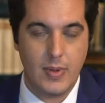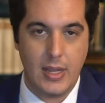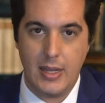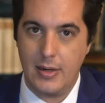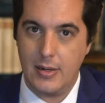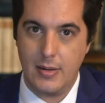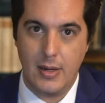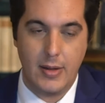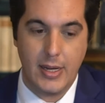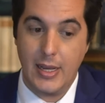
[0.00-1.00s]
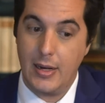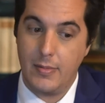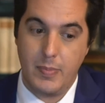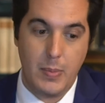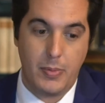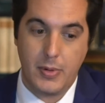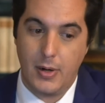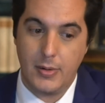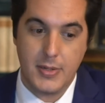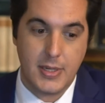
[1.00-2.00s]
And again, people call this